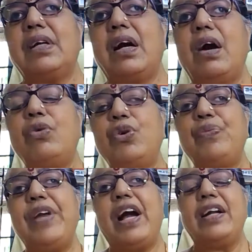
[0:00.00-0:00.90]
how do
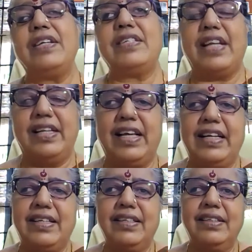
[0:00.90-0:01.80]
we understand
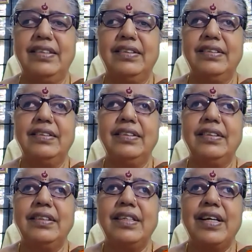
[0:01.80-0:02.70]
that?
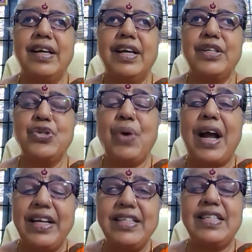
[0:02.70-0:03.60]
To
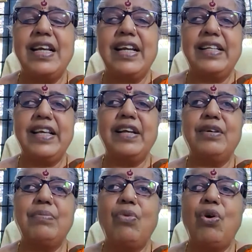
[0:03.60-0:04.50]
understand, I
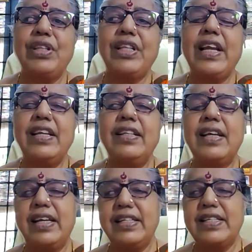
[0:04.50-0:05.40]
think, more than
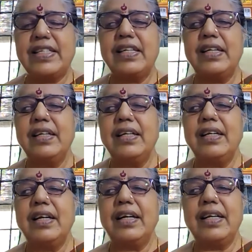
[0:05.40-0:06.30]
anything else,
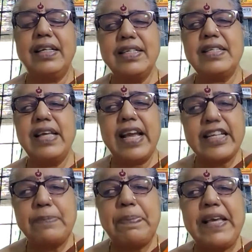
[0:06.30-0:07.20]
it is the
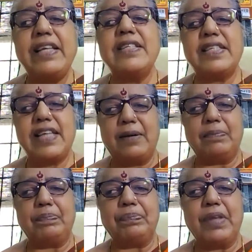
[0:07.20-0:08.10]
experiencing.
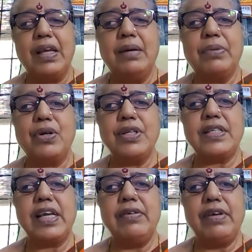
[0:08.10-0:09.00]

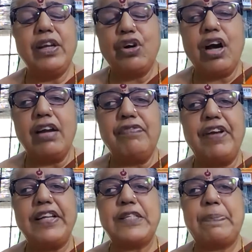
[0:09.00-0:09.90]
Because in a
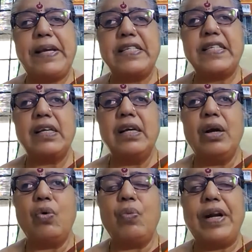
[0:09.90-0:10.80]
conflict space,
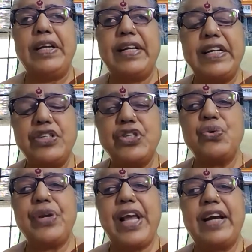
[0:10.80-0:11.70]
one tends
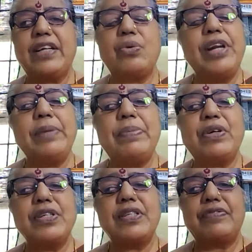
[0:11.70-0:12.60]
to react only
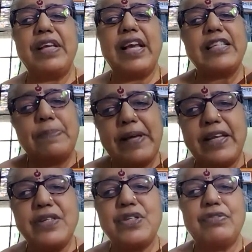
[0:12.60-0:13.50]
because of the
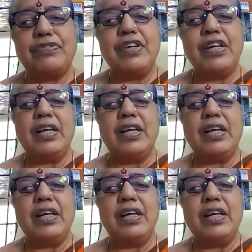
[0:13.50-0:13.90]
experience of